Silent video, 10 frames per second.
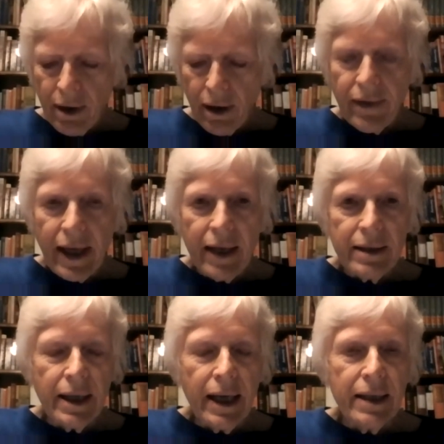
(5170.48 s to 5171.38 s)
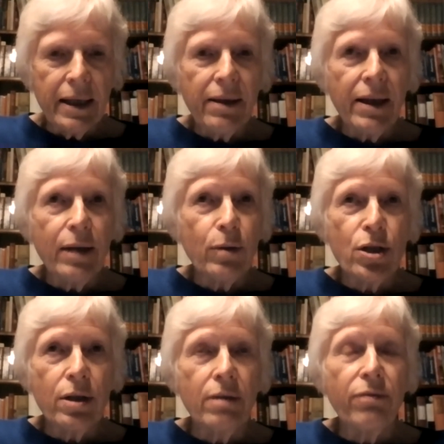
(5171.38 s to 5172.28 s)
of that, and I think we
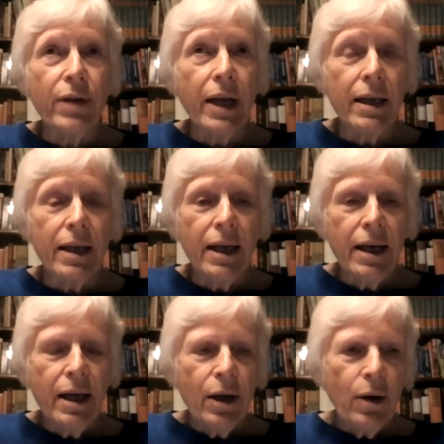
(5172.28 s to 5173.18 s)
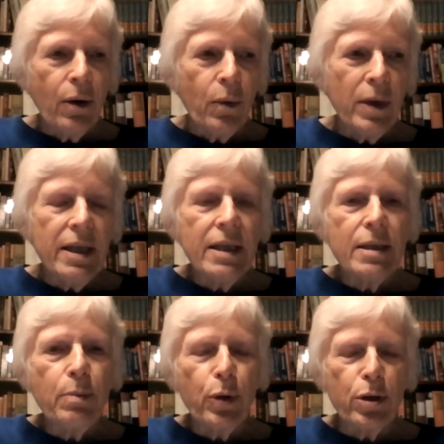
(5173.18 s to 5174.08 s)
shouldn't forget we need to
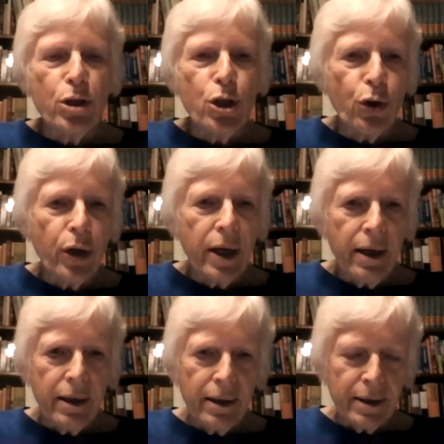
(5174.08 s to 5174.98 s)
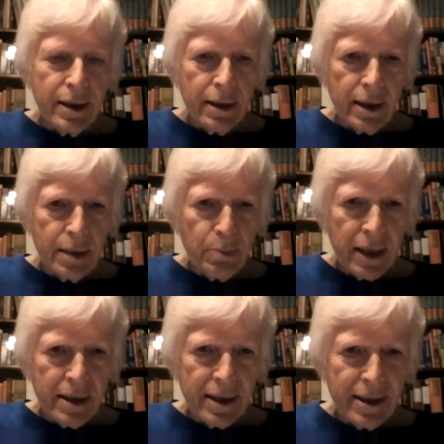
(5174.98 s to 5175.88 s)
put joy into these
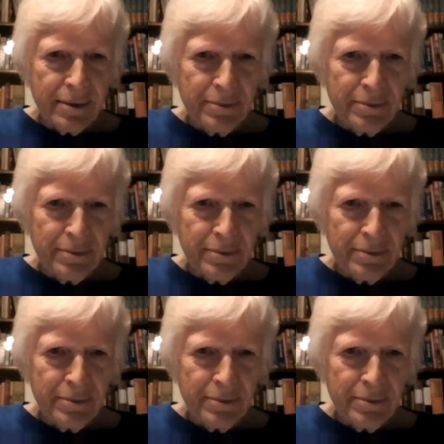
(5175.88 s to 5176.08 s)
places.